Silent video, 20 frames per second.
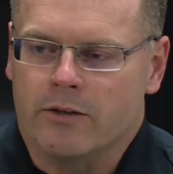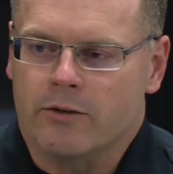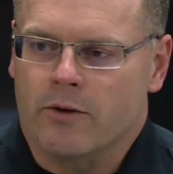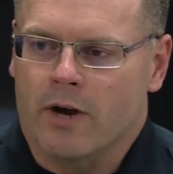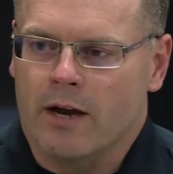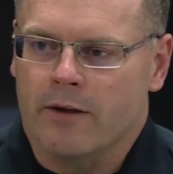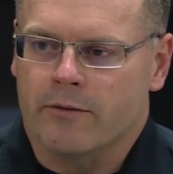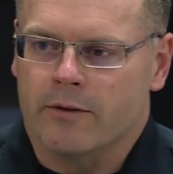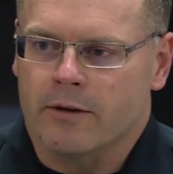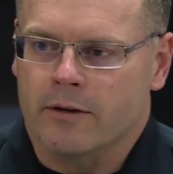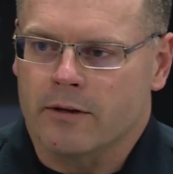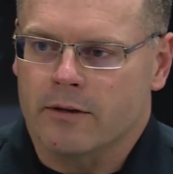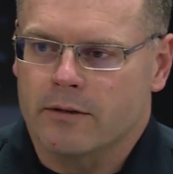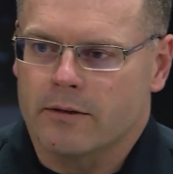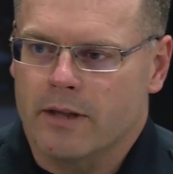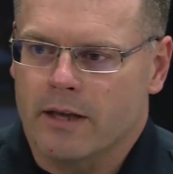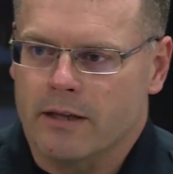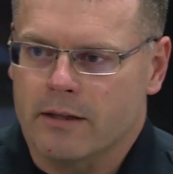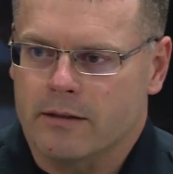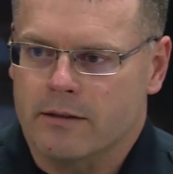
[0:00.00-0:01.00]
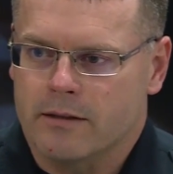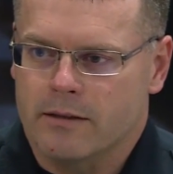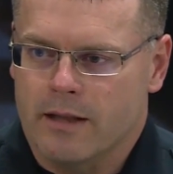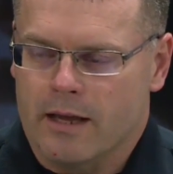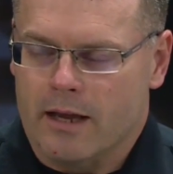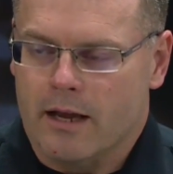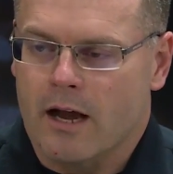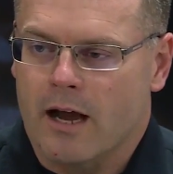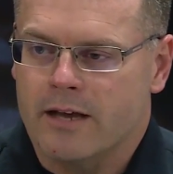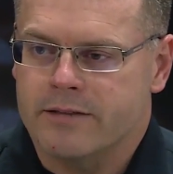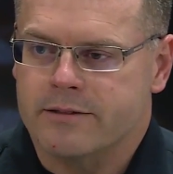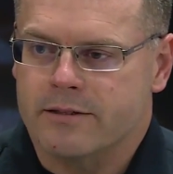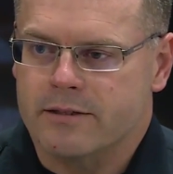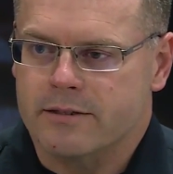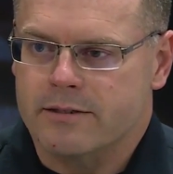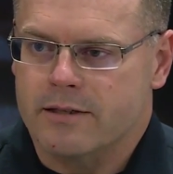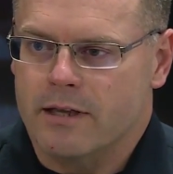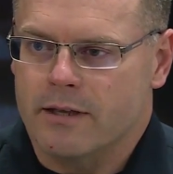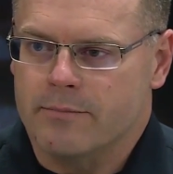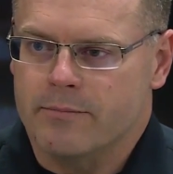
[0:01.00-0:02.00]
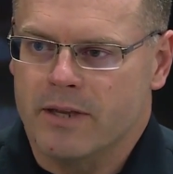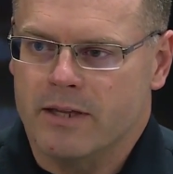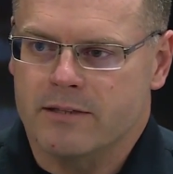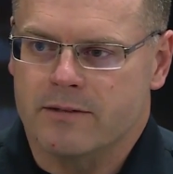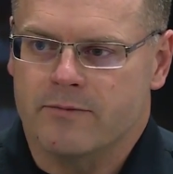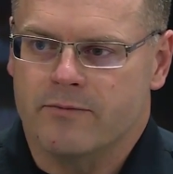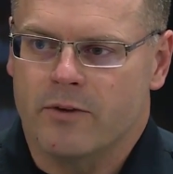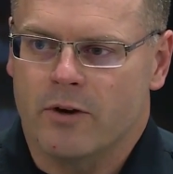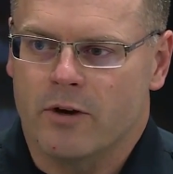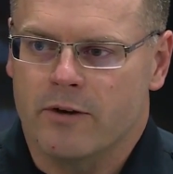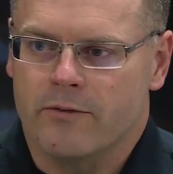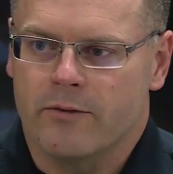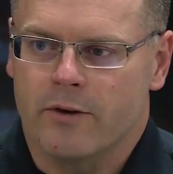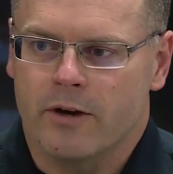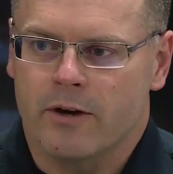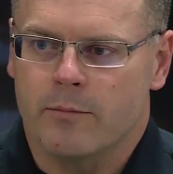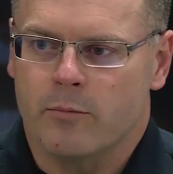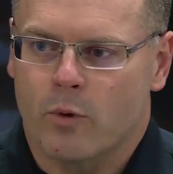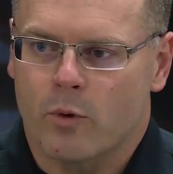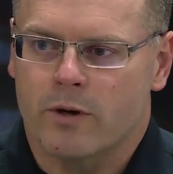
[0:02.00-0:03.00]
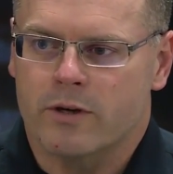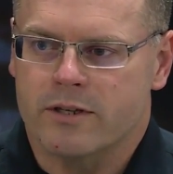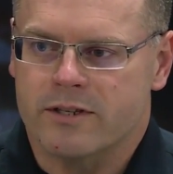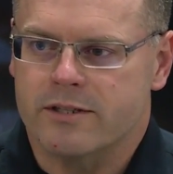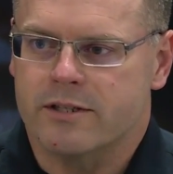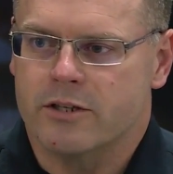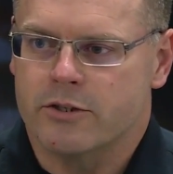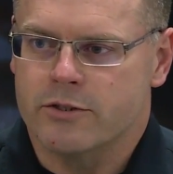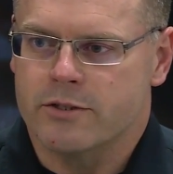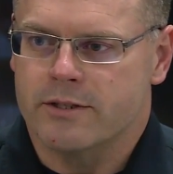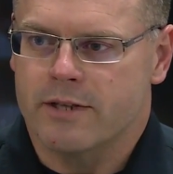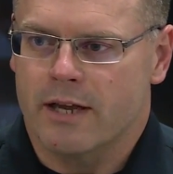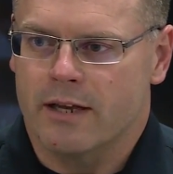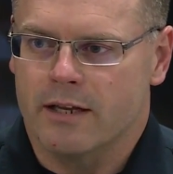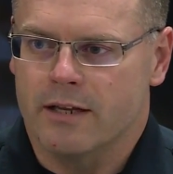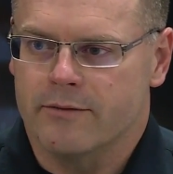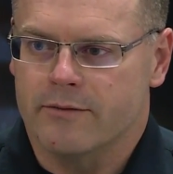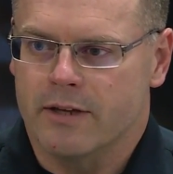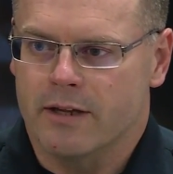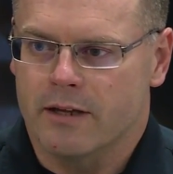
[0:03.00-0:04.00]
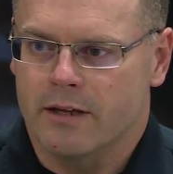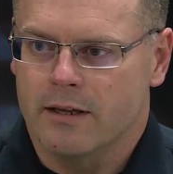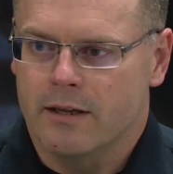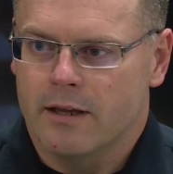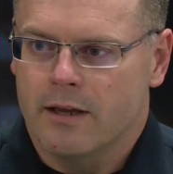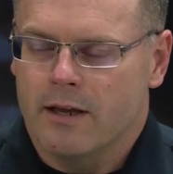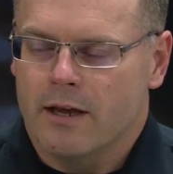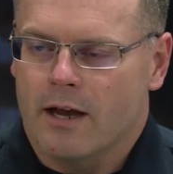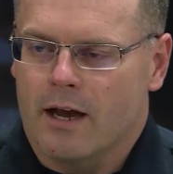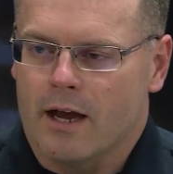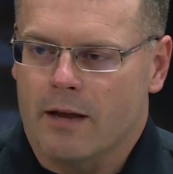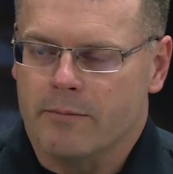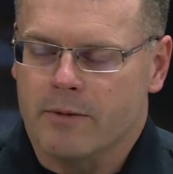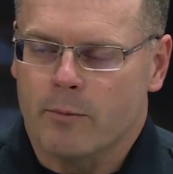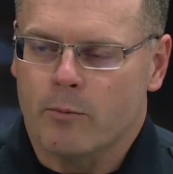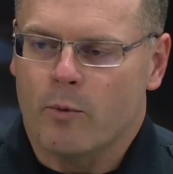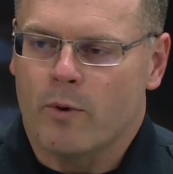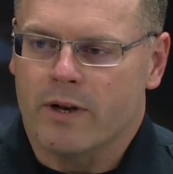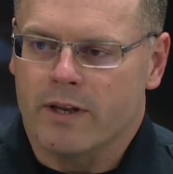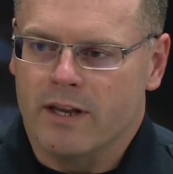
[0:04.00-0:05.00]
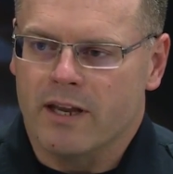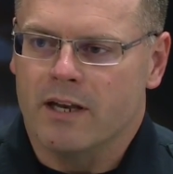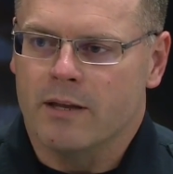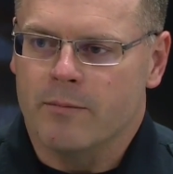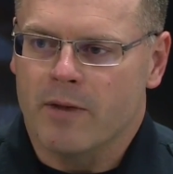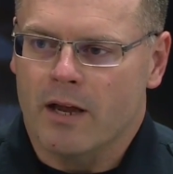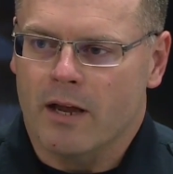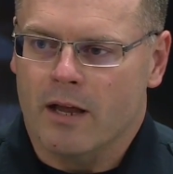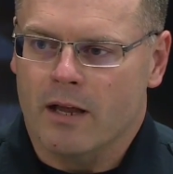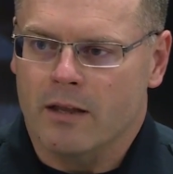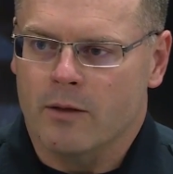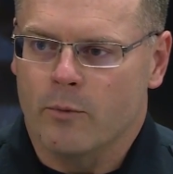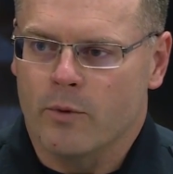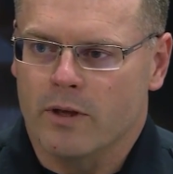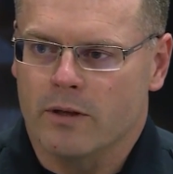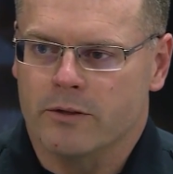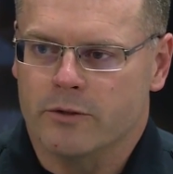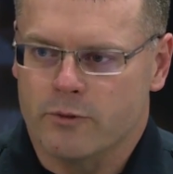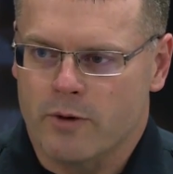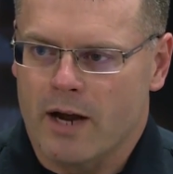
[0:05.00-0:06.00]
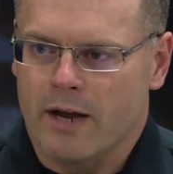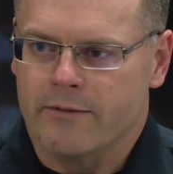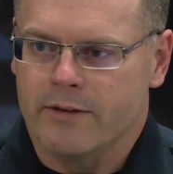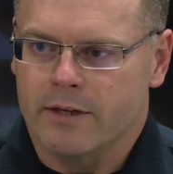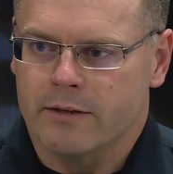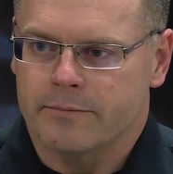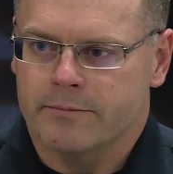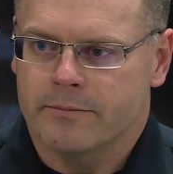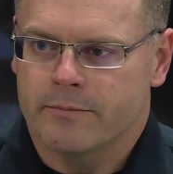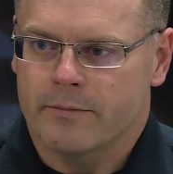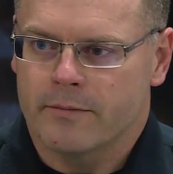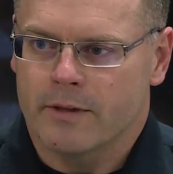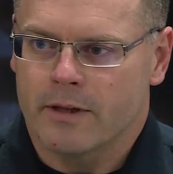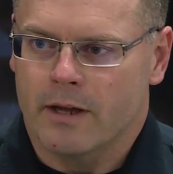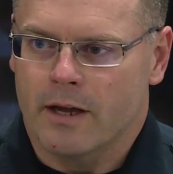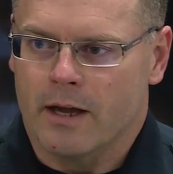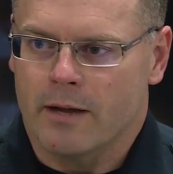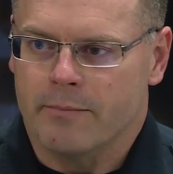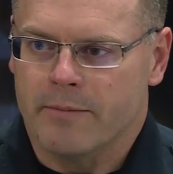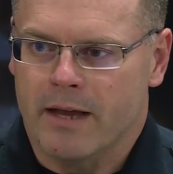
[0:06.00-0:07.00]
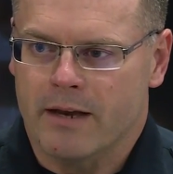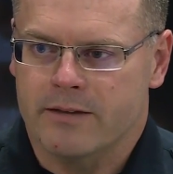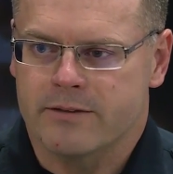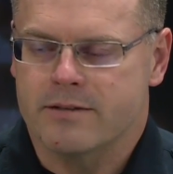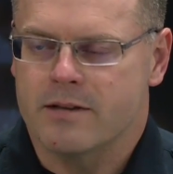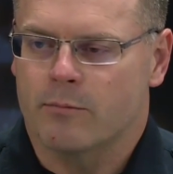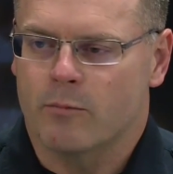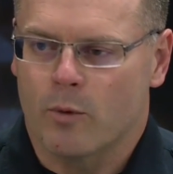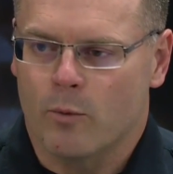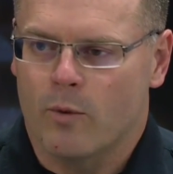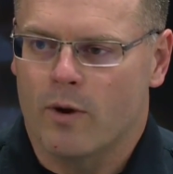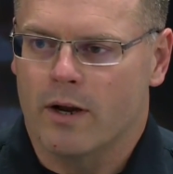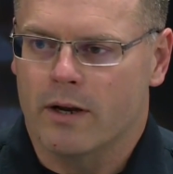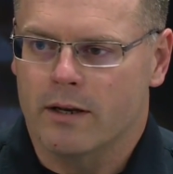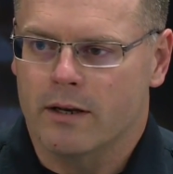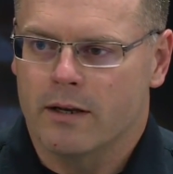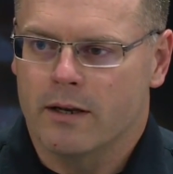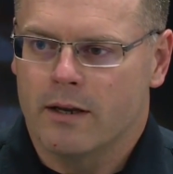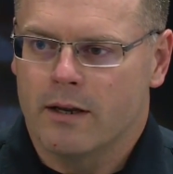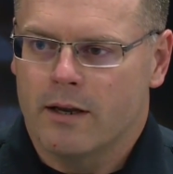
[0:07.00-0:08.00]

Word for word: a driver that, that caused us that made some very, very poor decisions that evening. Um, number one, getting behind the wheel and driving. Um, that is number one.